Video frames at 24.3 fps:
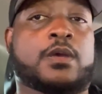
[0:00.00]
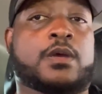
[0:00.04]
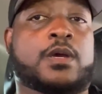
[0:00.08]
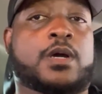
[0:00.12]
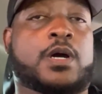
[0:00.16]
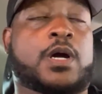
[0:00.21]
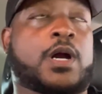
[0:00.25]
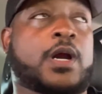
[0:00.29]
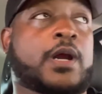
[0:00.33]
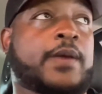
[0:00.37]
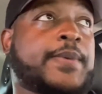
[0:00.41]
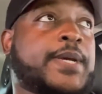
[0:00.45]

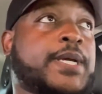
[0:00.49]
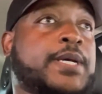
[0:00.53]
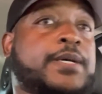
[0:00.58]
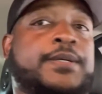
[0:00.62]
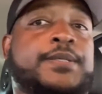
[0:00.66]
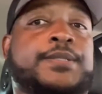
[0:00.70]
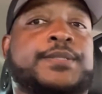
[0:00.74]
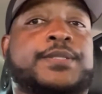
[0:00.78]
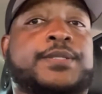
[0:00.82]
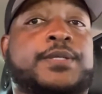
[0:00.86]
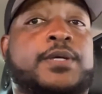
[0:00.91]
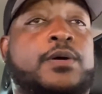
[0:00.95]
All right, man,
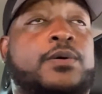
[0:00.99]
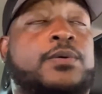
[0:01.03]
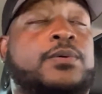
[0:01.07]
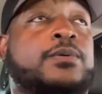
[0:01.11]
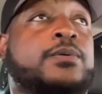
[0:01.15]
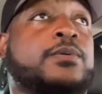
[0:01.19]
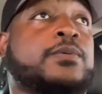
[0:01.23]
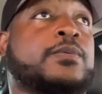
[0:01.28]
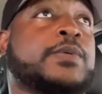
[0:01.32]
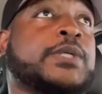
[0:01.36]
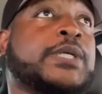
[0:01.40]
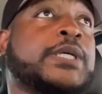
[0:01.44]
so
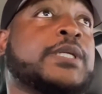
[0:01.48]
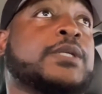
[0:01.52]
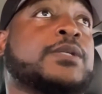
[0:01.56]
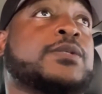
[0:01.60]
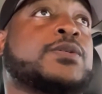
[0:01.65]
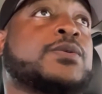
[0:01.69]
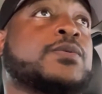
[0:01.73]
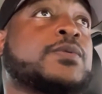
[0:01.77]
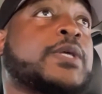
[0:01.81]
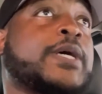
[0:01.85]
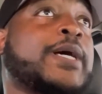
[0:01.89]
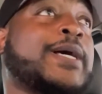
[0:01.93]
we in the
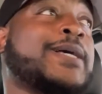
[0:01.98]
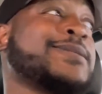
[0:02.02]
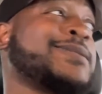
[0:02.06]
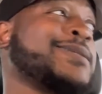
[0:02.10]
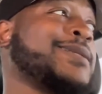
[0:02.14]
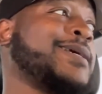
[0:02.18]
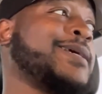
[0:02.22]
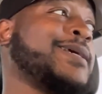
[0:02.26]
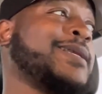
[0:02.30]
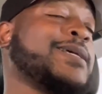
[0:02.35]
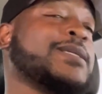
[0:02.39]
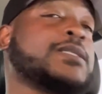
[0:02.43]

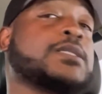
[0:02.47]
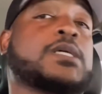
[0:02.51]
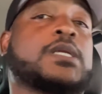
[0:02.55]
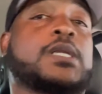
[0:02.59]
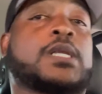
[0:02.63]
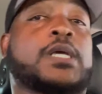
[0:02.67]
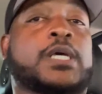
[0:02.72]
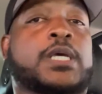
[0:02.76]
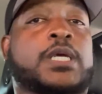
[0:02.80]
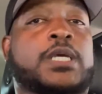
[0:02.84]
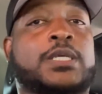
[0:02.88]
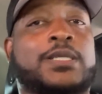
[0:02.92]
2008
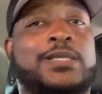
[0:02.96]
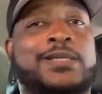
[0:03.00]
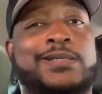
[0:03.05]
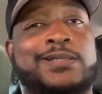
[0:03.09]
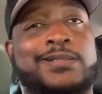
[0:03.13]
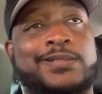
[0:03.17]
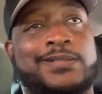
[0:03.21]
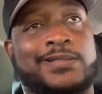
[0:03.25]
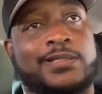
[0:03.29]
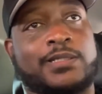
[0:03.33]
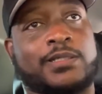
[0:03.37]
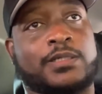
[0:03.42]
Escalade, getting
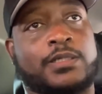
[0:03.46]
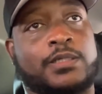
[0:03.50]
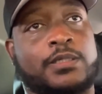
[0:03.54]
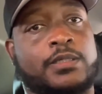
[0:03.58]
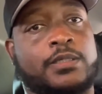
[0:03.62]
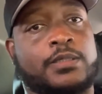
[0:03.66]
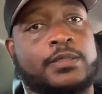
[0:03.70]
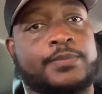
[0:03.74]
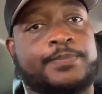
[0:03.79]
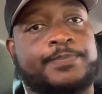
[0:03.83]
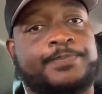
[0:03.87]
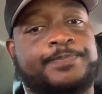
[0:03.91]

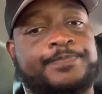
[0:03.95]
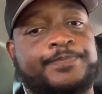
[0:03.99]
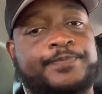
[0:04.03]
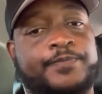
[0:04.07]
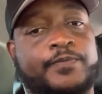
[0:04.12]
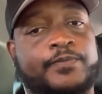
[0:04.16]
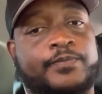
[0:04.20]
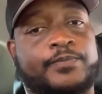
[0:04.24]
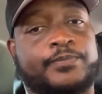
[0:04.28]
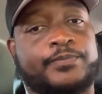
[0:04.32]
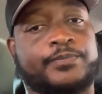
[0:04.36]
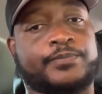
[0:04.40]
the
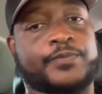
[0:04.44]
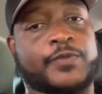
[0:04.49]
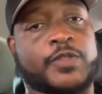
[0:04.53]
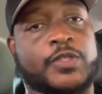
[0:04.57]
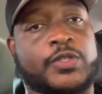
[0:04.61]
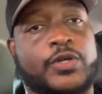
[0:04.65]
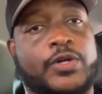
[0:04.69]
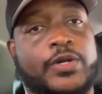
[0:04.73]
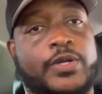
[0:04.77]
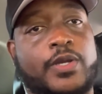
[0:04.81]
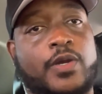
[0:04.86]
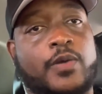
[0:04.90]

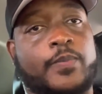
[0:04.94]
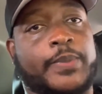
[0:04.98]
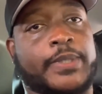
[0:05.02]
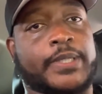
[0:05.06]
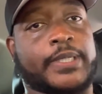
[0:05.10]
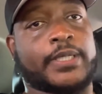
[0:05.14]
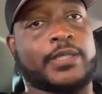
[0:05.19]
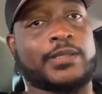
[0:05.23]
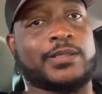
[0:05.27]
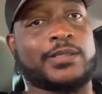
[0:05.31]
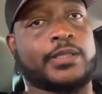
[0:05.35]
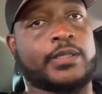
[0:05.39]
stereo put
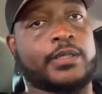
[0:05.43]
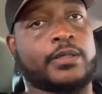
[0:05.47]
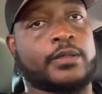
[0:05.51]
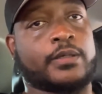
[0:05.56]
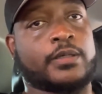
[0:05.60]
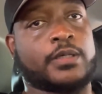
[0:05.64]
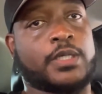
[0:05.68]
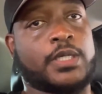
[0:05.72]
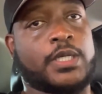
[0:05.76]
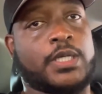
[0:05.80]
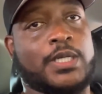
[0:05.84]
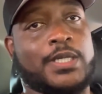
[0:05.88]
in here,
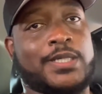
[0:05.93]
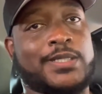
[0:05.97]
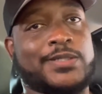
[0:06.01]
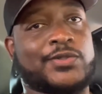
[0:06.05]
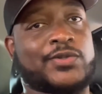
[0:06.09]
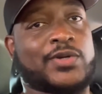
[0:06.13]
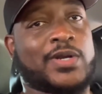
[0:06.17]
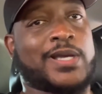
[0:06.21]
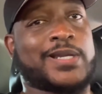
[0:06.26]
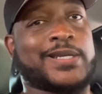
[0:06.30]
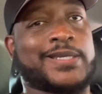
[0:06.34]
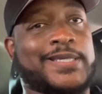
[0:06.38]

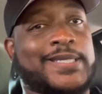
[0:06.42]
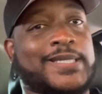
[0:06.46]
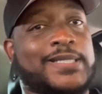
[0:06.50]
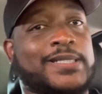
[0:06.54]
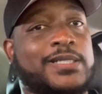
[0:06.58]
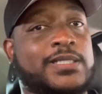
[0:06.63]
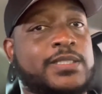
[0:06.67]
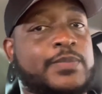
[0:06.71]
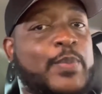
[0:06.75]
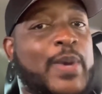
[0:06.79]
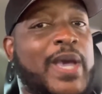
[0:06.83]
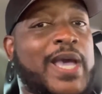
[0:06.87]
trying to get
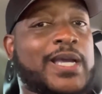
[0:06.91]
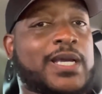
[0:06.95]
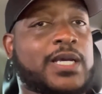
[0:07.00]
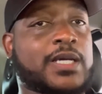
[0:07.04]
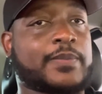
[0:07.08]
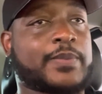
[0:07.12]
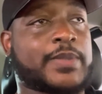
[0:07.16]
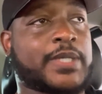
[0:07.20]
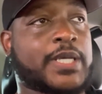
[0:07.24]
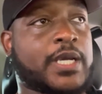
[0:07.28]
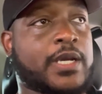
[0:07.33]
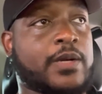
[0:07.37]
this
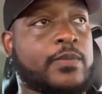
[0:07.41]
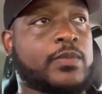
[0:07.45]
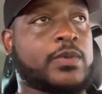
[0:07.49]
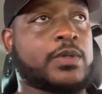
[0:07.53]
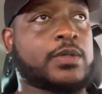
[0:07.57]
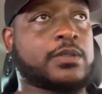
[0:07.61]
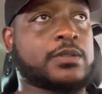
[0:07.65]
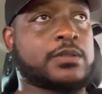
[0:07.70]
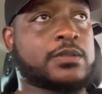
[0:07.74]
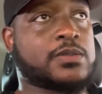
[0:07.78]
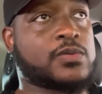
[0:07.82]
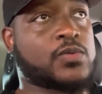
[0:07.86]
backup camera
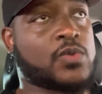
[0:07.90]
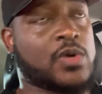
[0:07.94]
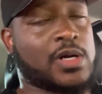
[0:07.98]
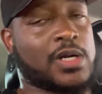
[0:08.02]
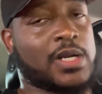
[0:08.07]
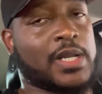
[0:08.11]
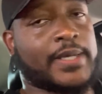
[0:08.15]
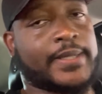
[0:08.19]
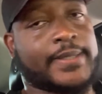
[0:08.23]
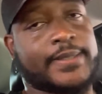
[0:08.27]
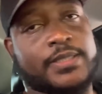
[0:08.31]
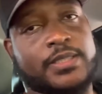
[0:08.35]
to work
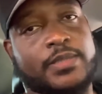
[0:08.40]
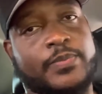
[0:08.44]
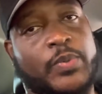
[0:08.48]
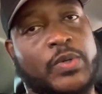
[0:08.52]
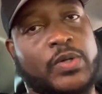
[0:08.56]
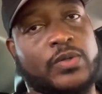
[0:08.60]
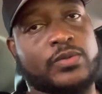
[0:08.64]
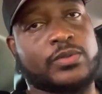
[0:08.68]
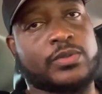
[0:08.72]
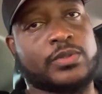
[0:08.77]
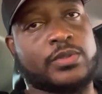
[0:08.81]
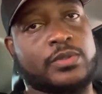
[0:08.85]
like it's
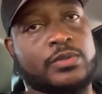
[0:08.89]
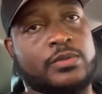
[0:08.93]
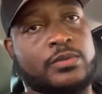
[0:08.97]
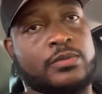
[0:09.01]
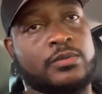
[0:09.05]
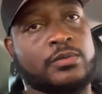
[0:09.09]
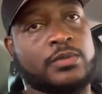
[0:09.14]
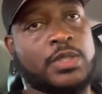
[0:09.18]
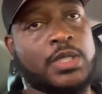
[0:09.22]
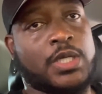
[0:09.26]
supposed to.